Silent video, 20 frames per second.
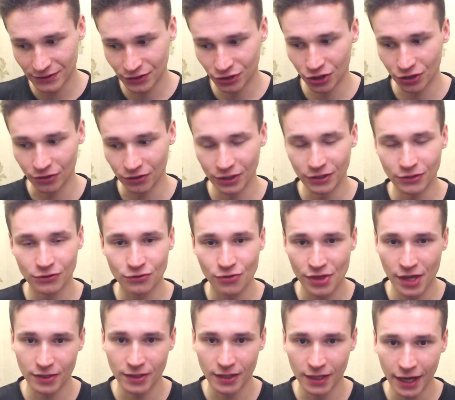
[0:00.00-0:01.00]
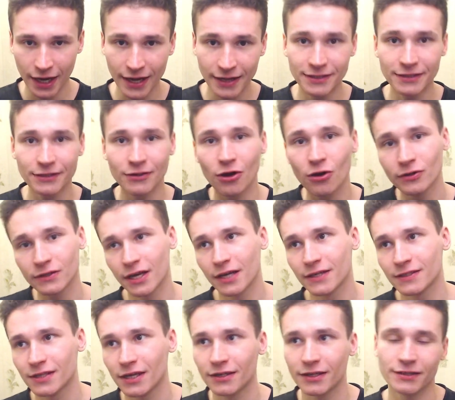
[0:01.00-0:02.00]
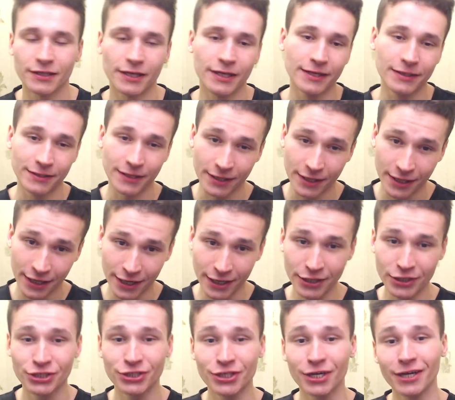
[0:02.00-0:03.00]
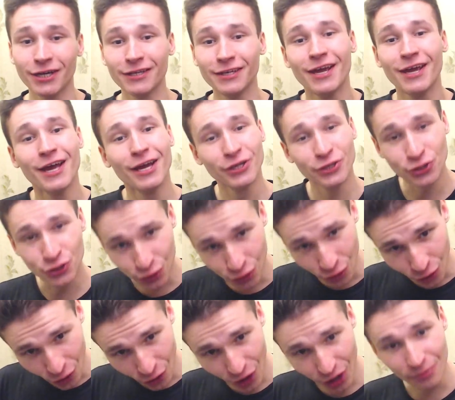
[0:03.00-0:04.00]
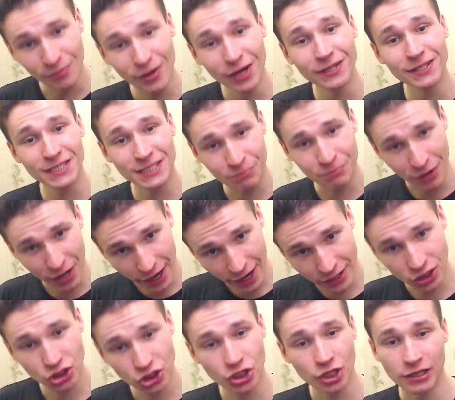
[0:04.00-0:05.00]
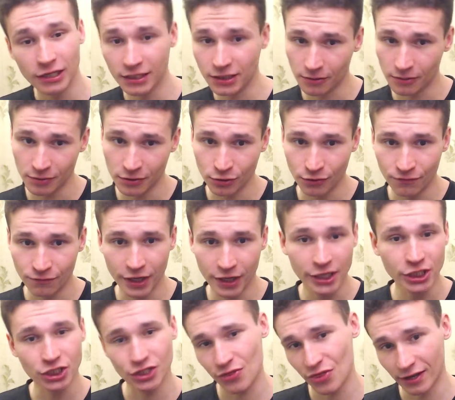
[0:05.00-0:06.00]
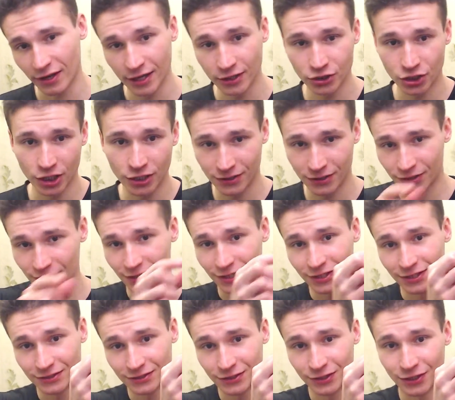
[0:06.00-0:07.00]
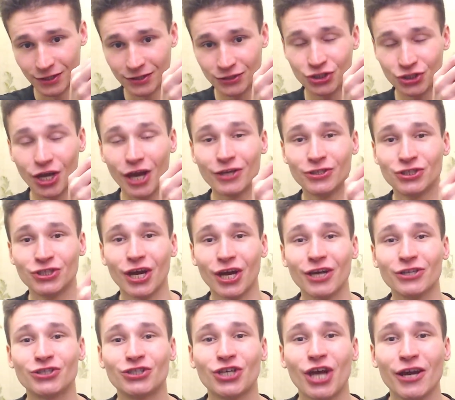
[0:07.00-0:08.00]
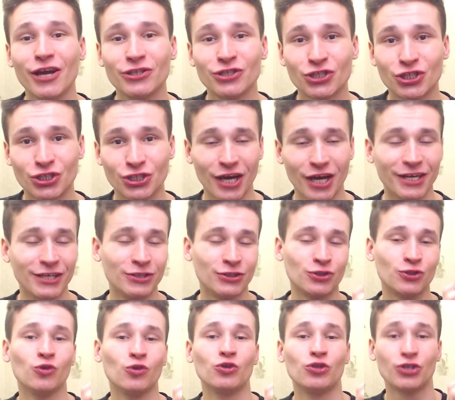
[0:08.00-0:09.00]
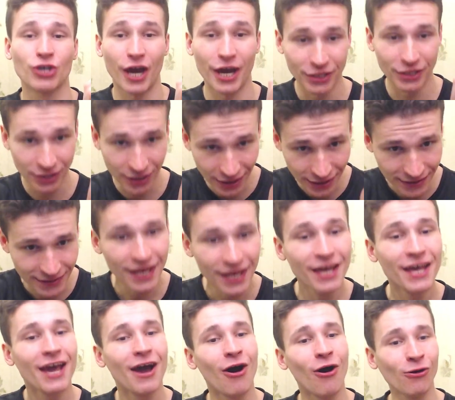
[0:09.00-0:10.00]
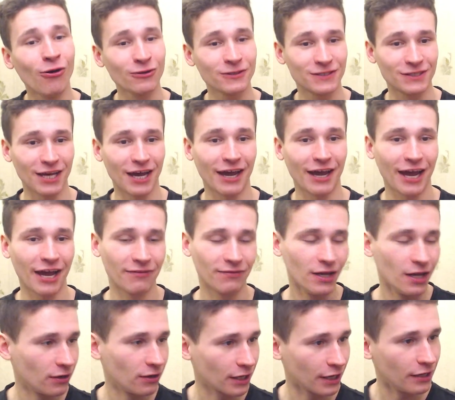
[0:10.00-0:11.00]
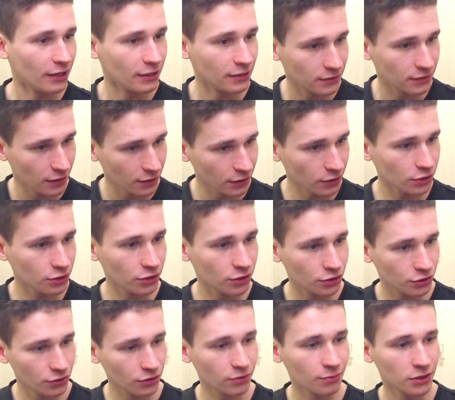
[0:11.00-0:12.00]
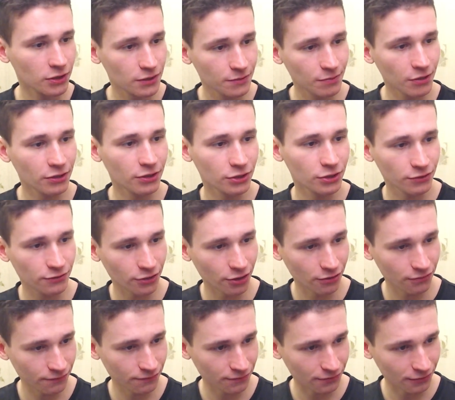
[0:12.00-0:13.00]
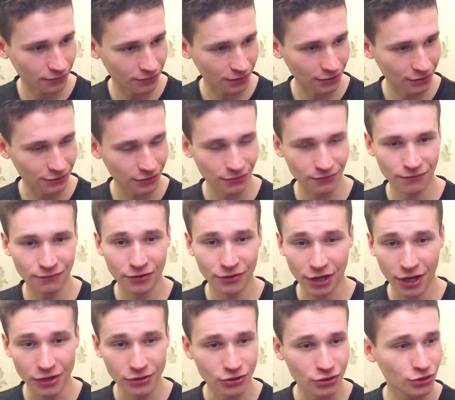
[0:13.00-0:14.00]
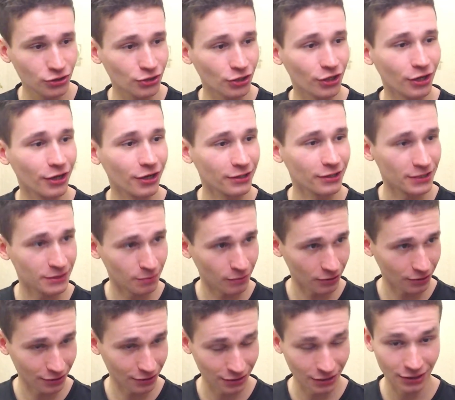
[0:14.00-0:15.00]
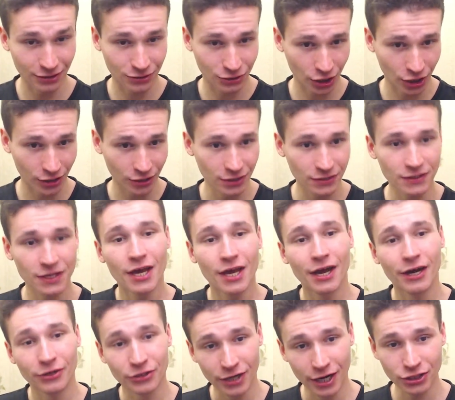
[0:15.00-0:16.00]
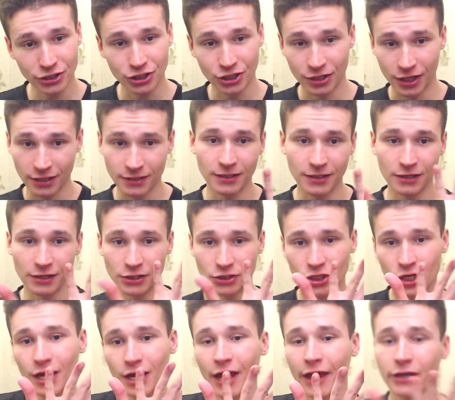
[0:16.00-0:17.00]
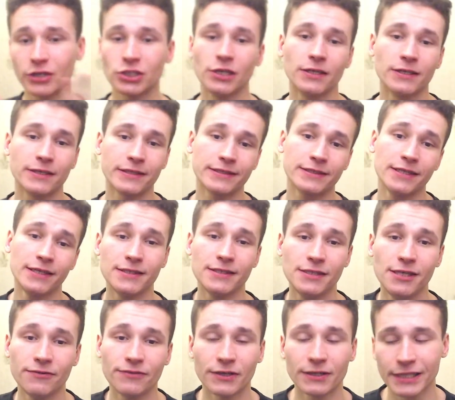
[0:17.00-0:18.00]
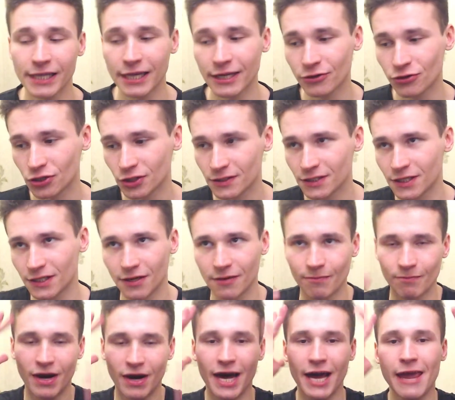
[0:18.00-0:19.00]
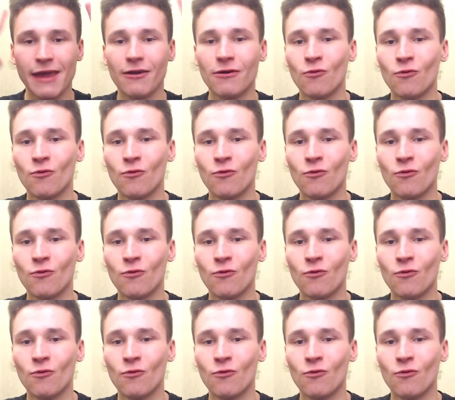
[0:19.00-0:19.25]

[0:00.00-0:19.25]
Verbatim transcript: channel in and Also I started Indonesian, German, Spanish, a little bit of French. Then I changed it uh, ch uh, ch changed it to Chinese. Also I have okay Indonesian, German, Spanish, uh, uh French, uh, sp Chinese, Russian, and English. Actually six different languages. my